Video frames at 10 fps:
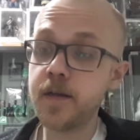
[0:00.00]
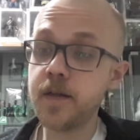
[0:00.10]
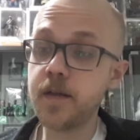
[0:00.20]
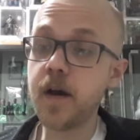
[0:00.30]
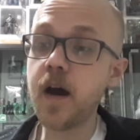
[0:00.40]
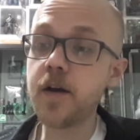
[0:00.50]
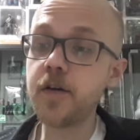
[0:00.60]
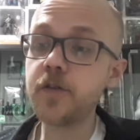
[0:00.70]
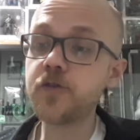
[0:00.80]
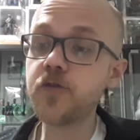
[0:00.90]
The harder
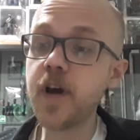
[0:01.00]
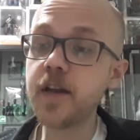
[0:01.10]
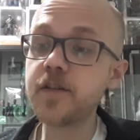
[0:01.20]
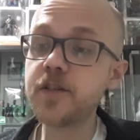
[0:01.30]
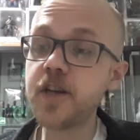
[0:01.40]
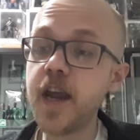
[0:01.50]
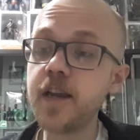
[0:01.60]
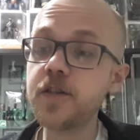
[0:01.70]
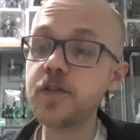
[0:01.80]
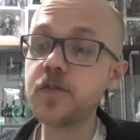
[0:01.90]
you try to
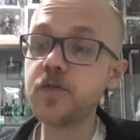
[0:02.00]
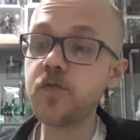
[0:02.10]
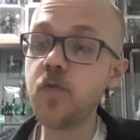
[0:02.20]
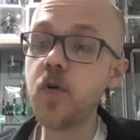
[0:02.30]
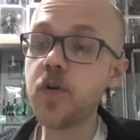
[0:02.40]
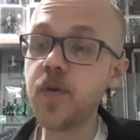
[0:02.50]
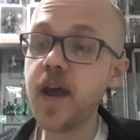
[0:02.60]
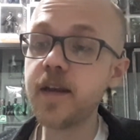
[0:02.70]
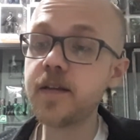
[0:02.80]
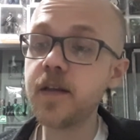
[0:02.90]
change, to walk
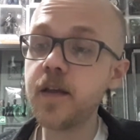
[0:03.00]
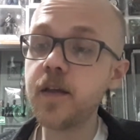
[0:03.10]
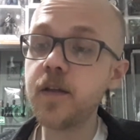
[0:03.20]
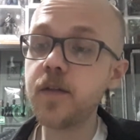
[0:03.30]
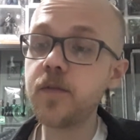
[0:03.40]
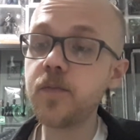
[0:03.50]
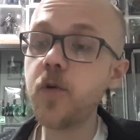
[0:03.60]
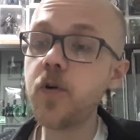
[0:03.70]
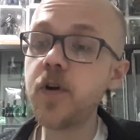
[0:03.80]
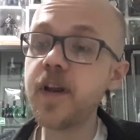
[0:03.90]
right, the
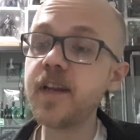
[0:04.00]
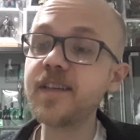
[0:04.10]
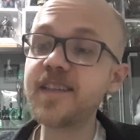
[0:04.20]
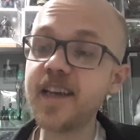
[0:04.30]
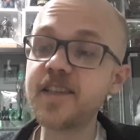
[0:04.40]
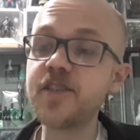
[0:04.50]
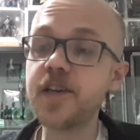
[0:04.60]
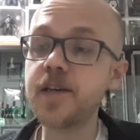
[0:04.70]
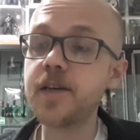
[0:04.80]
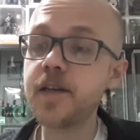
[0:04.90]
more he'll test
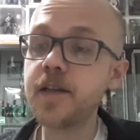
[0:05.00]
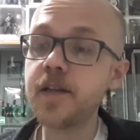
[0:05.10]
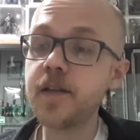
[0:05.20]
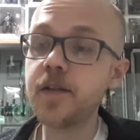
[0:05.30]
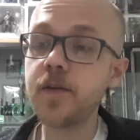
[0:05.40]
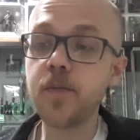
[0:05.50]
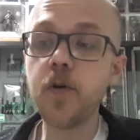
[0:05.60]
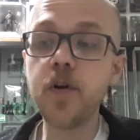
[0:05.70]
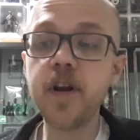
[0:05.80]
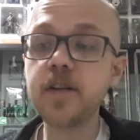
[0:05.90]
you, the
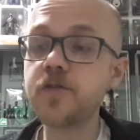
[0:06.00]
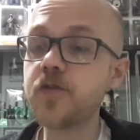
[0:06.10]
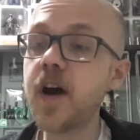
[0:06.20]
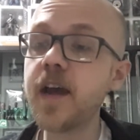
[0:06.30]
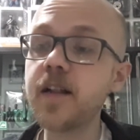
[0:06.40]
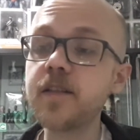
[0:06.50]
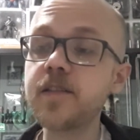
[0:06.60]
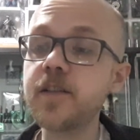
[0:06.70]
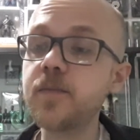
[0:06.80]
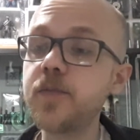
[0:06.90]
more
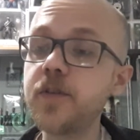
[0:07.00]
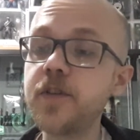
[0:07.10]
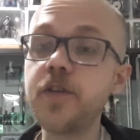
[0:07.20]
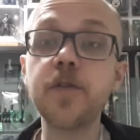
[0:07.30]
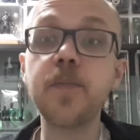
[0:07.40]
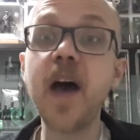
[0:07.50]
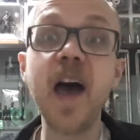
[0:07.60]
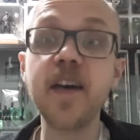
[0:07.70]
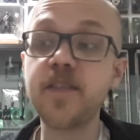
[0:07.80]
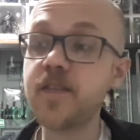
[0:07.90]
trials he'll put in your
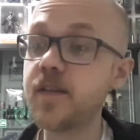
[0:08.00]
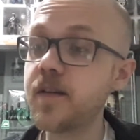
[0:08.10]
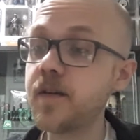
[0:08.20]
path.